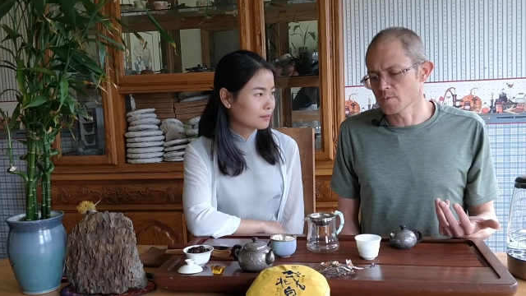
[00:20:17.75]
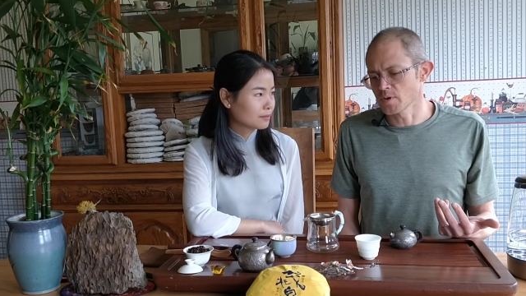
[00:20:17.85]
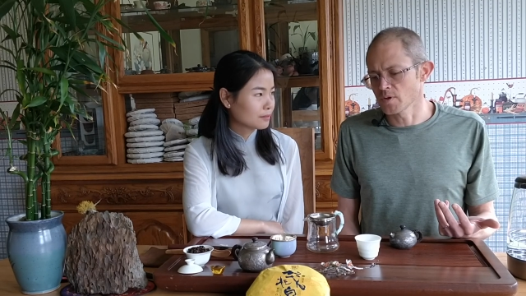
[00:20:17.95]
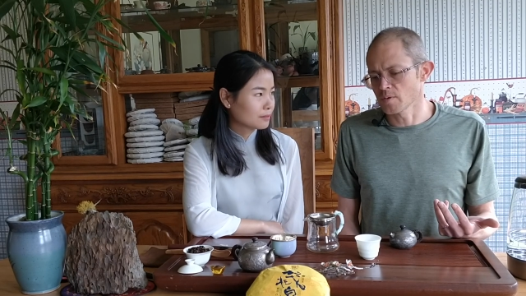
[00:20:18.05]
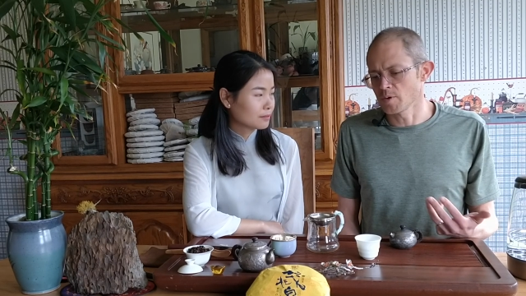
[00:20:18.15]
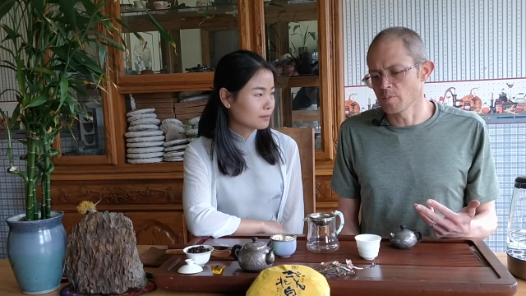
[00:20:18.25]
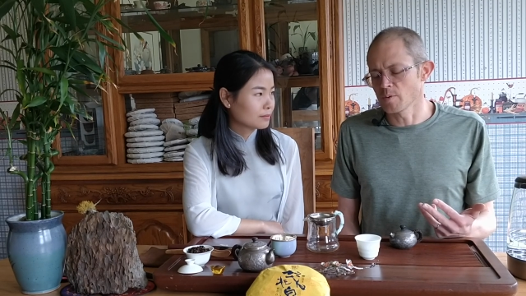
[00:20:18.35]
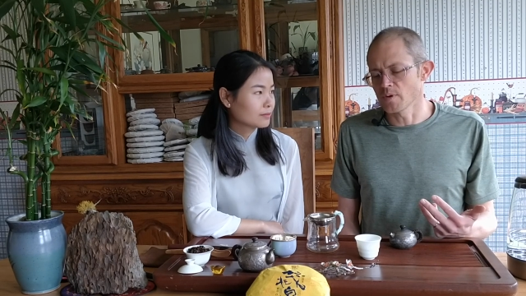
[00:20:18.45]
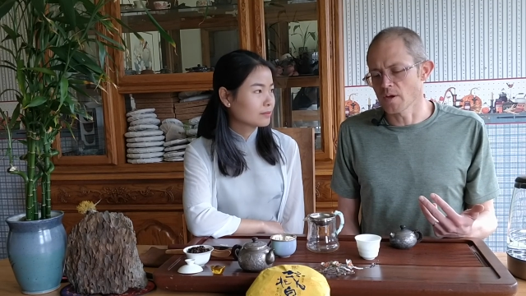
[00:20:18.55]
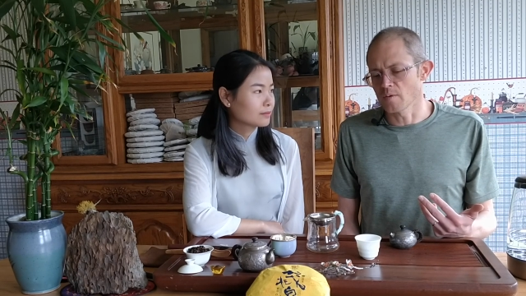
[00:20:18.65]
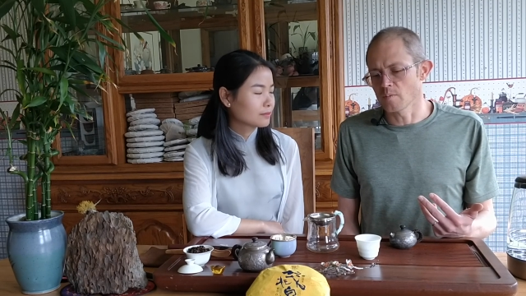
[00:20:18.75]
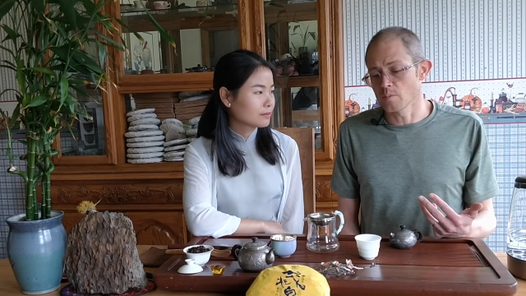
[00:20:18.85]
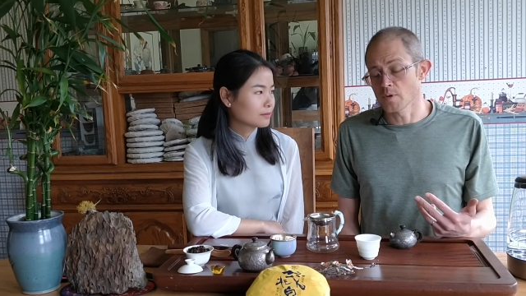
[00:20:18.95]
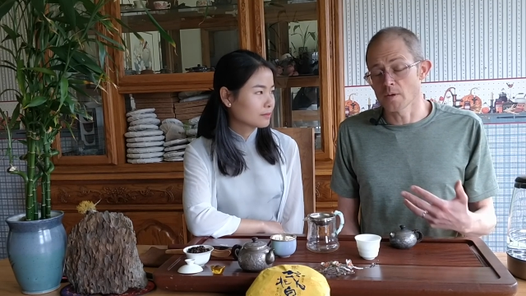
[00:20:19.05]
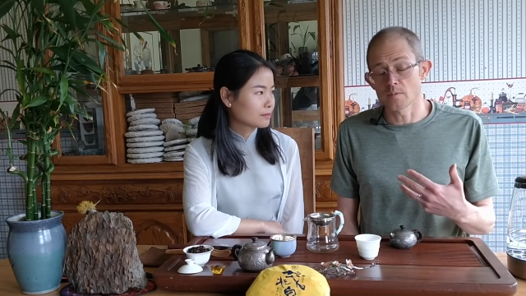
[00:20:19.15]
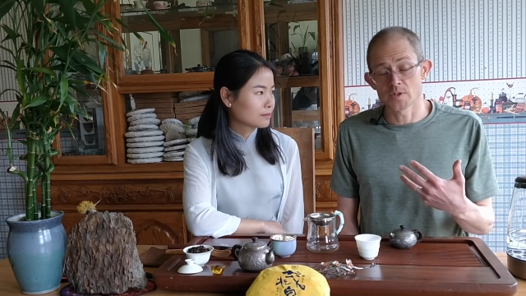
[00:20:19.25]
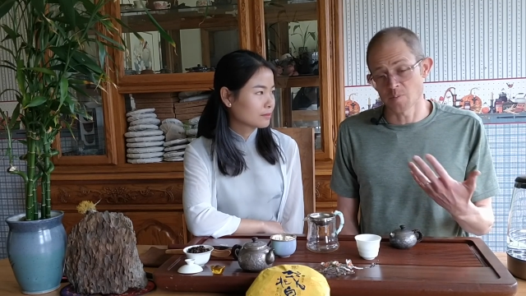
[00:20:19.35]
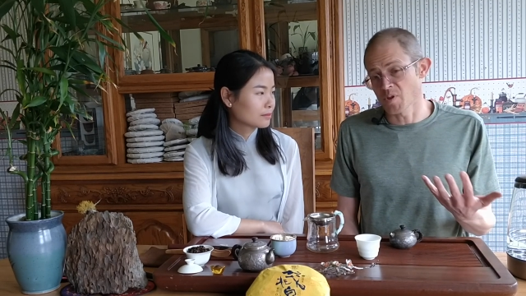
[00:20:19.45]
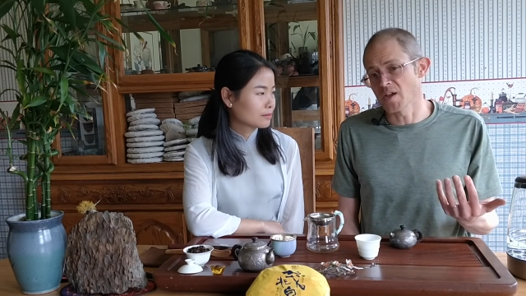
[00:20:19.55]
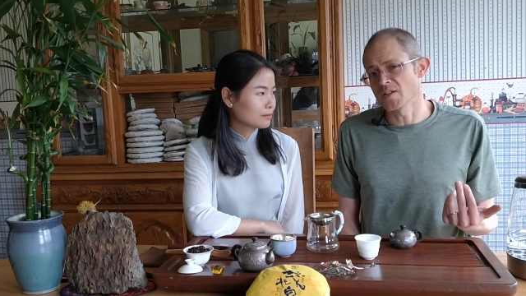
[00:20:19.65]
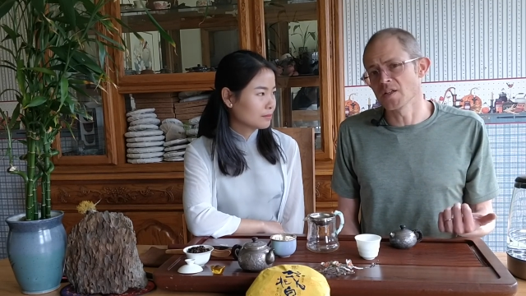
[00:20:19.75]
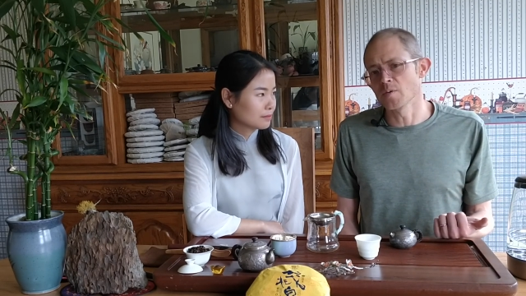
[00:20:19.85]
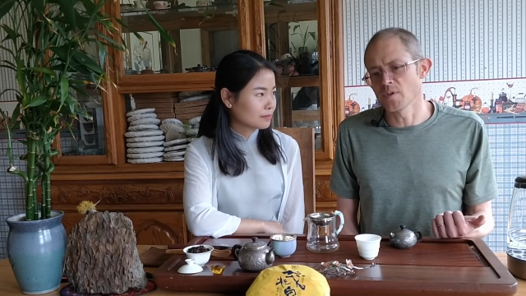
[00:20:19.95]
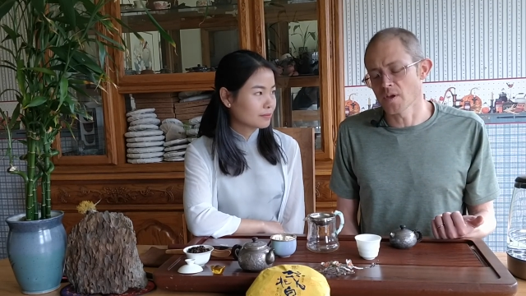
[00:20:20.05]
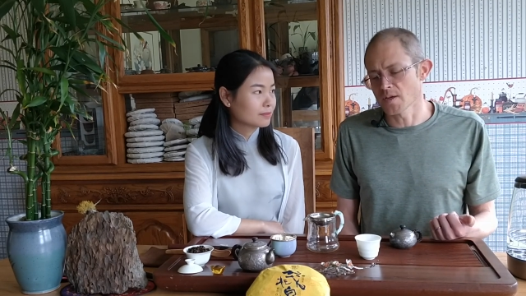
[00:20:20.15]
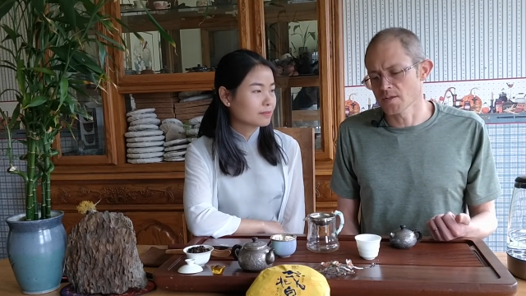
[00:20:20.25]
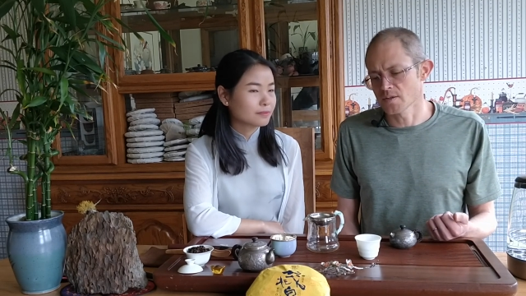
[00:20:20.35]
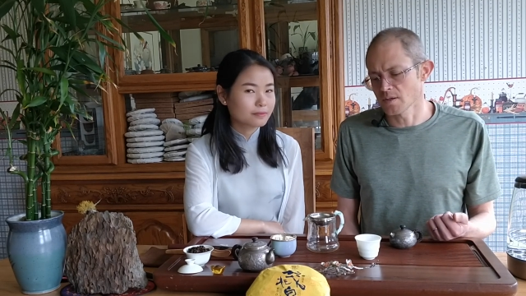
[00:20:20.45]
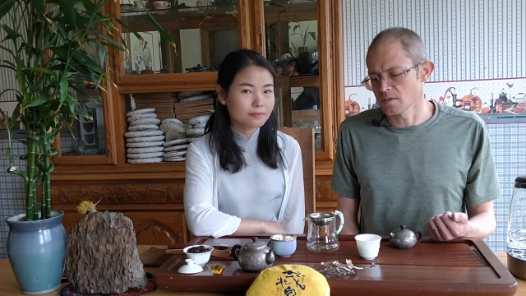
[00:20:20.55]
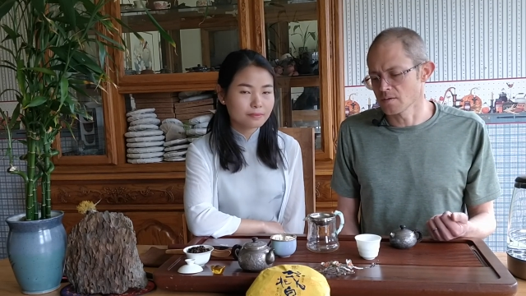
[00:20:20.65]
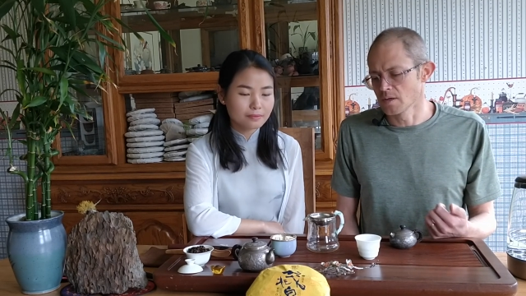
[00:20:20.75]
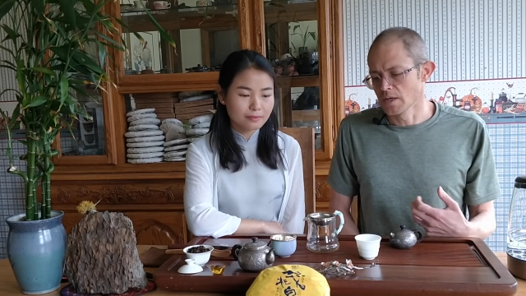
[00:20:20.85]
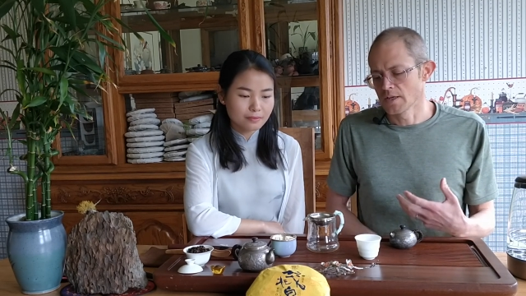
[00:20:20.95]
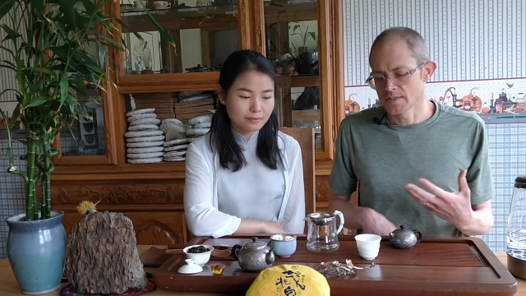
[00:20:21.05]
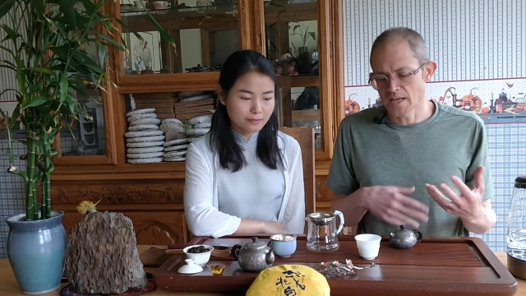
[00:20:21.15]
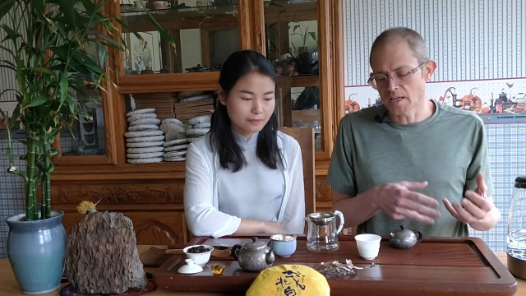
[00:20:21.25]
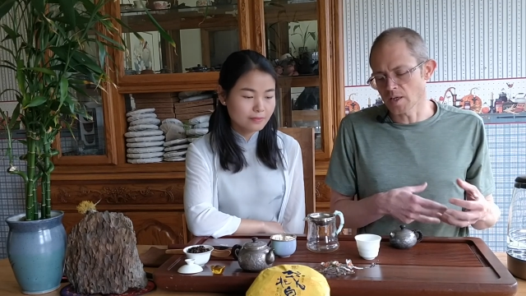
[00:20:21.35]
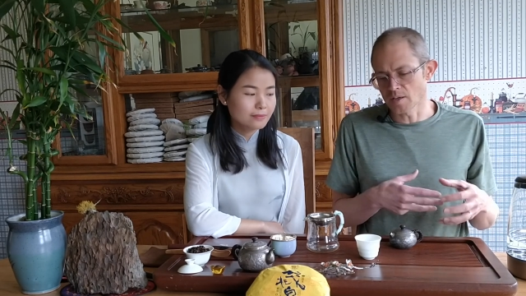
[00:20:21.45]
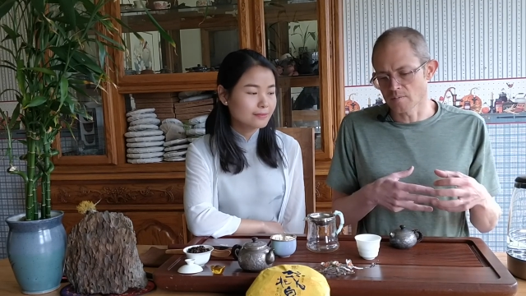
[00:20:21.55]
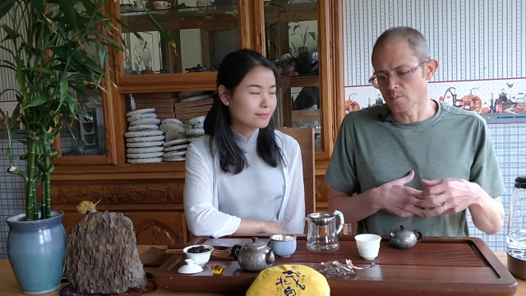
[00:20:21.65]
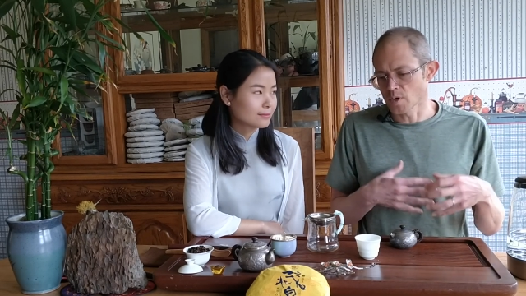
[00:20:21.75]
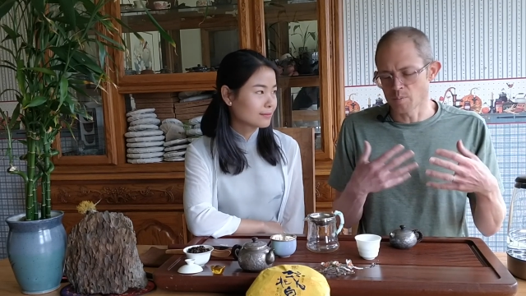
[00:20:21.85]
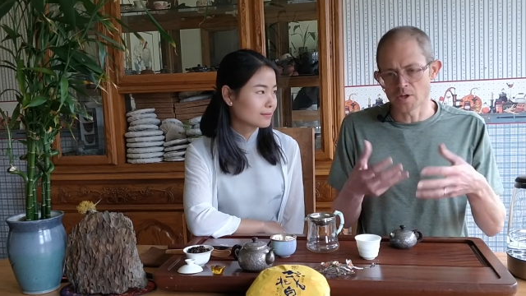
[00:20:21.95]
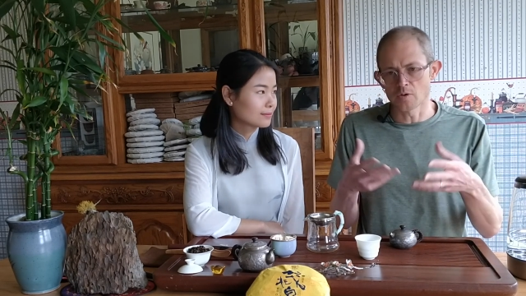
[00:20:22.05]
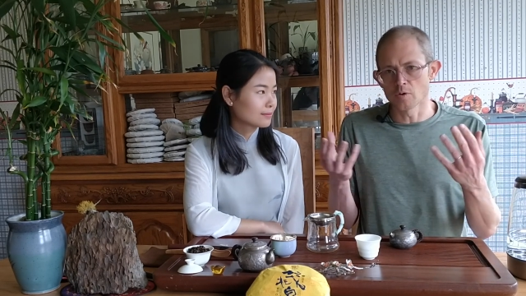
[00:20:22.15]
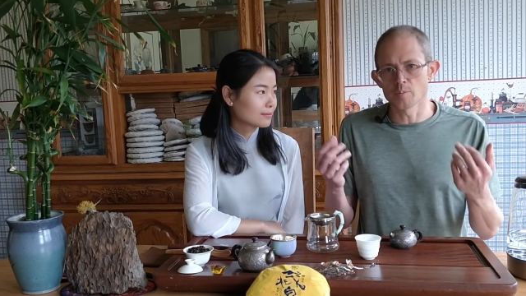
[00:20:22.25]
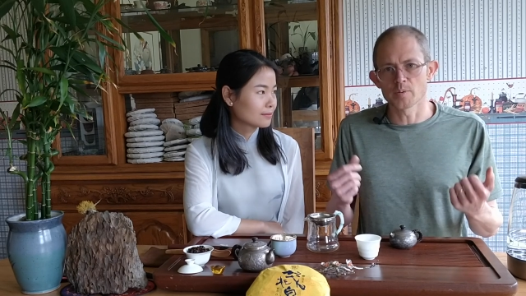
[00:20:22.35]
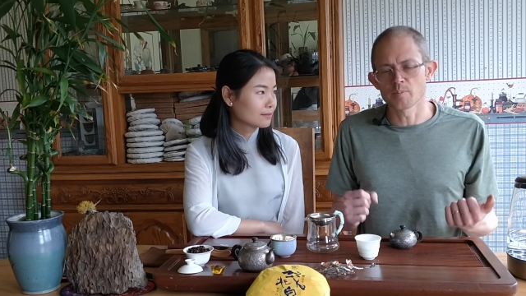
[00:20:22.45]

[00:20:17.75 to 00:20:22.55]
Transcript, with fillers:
Speaker 1: with the people that, that supply tea with us, and taking a big group of